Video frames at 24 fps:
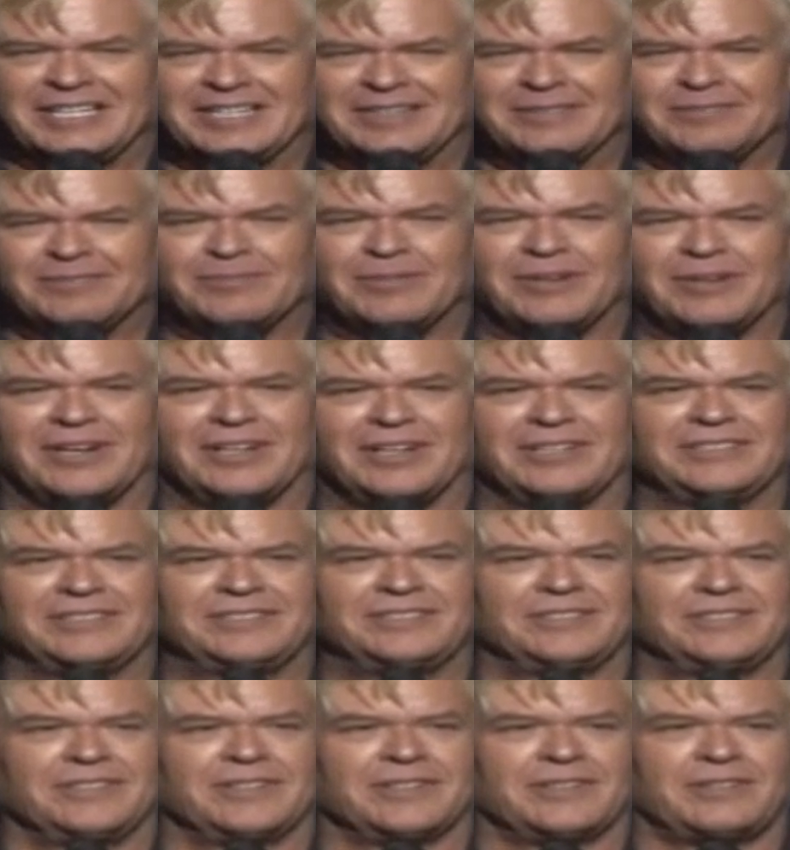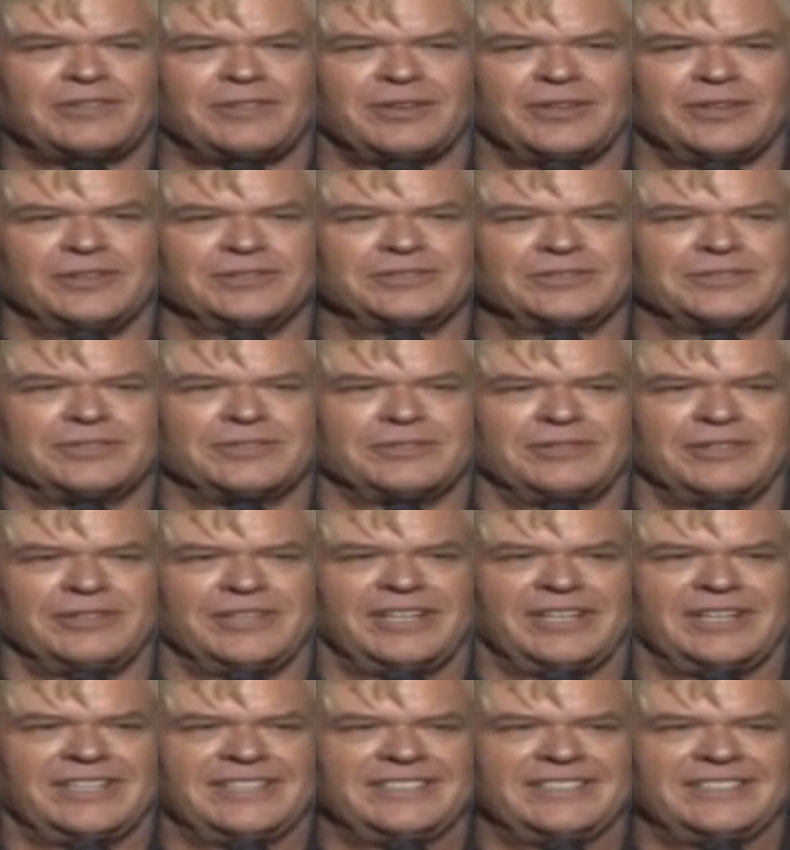Probably should have crossed the red.